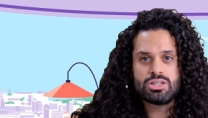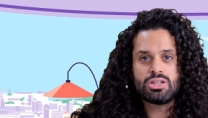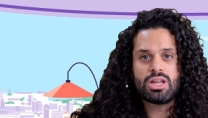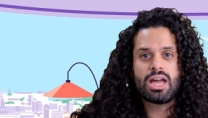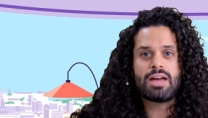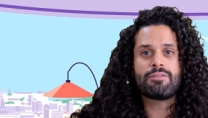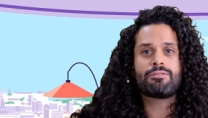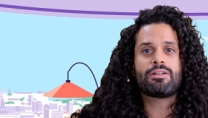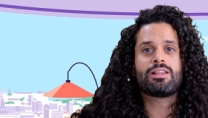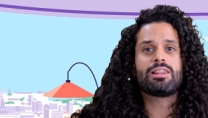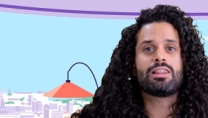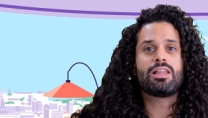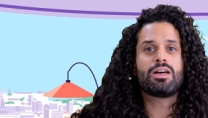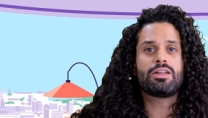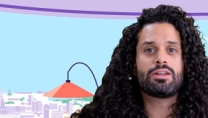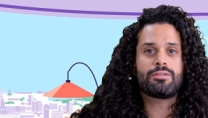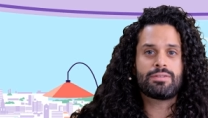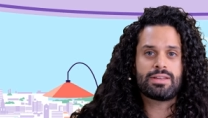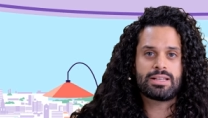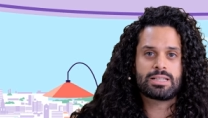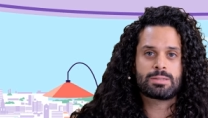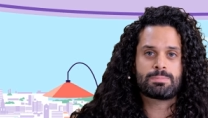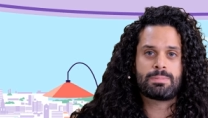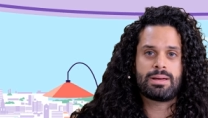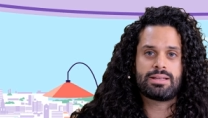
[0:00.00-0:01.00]
you have a lot of
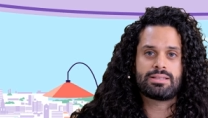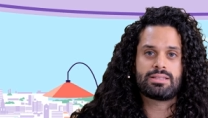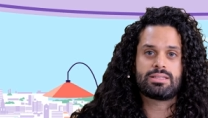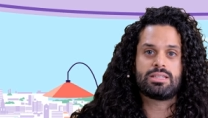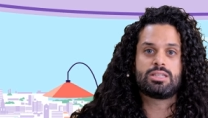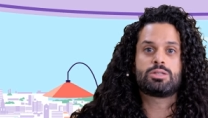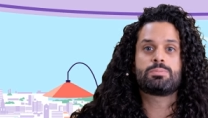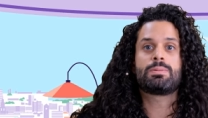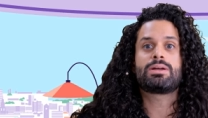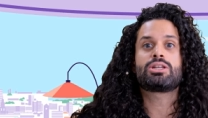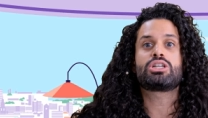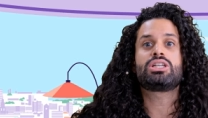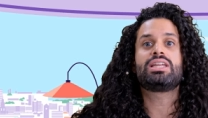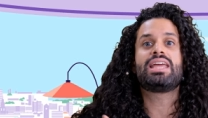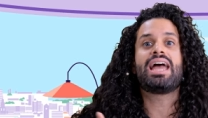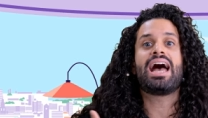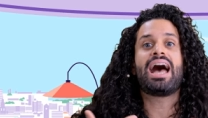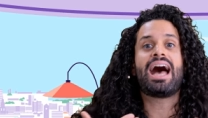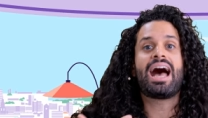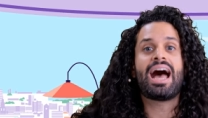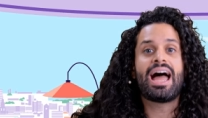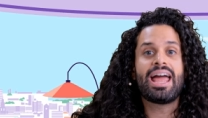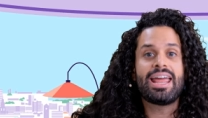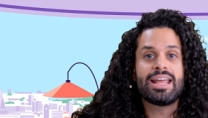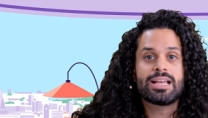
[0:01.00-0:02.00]
expenses, especially
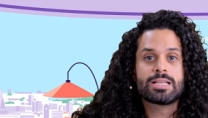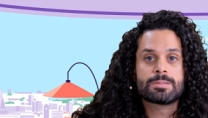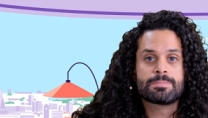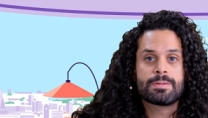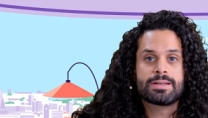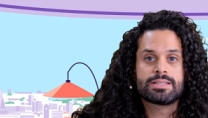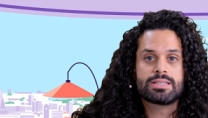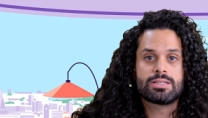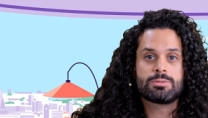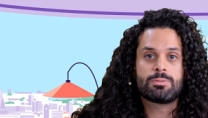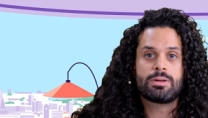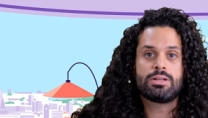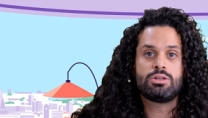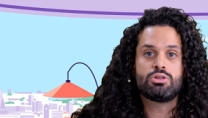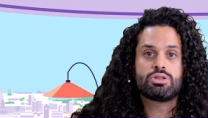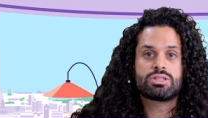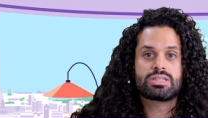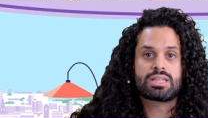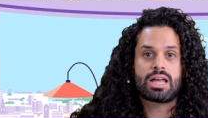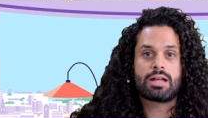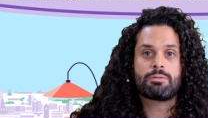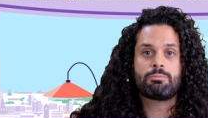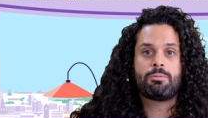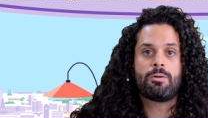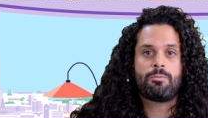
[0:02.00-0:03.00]
high expenses when you
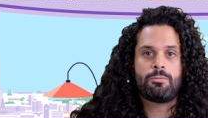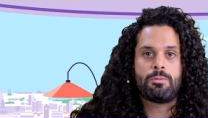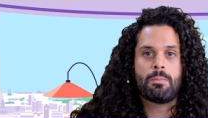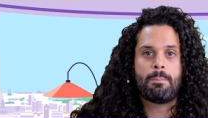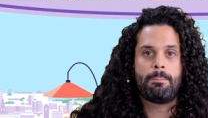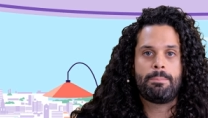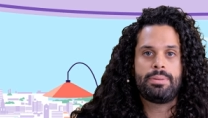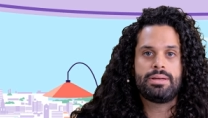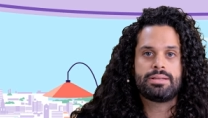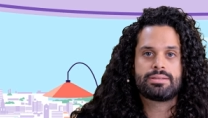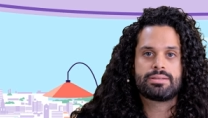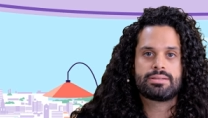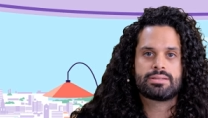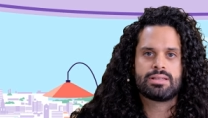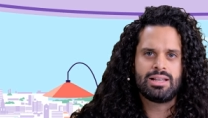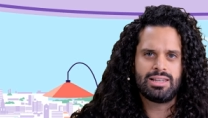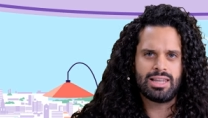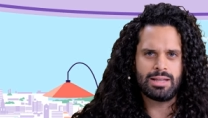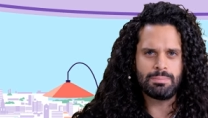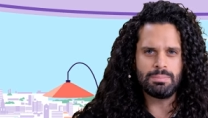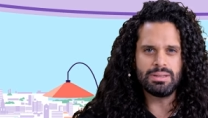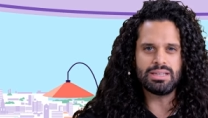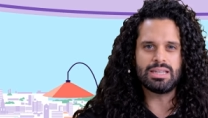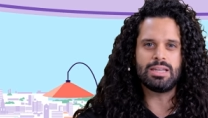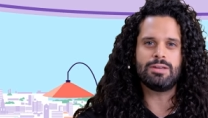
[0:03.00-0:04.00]
start with your business.
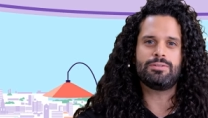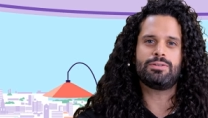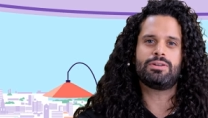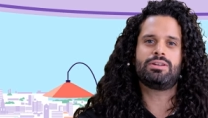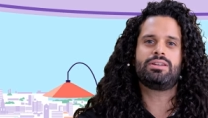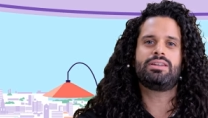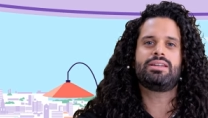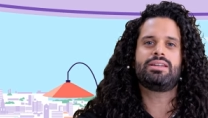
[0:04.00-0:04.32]
Let me give you an